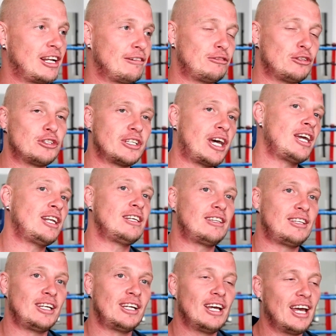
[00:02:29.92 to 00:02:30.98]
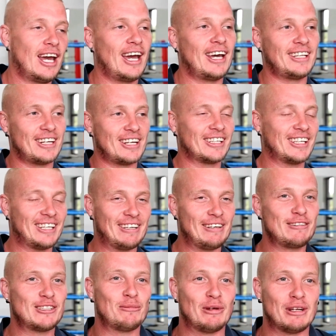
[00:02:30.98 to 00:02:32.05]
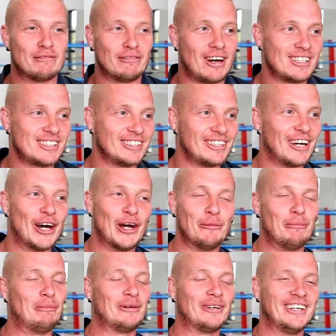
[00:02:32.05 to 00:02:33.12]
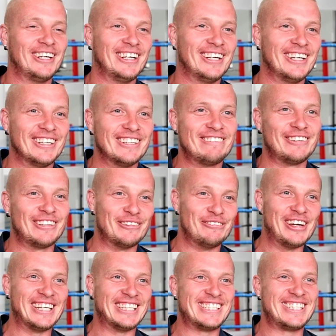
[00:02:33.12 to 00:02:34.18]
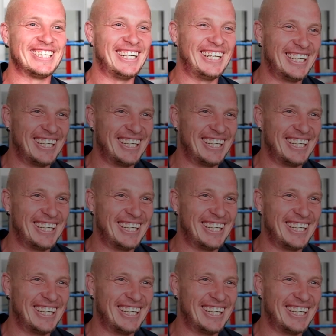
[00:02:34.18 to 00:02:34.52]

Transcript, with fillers: have to say anything, and then I can give some advice and hope for the best.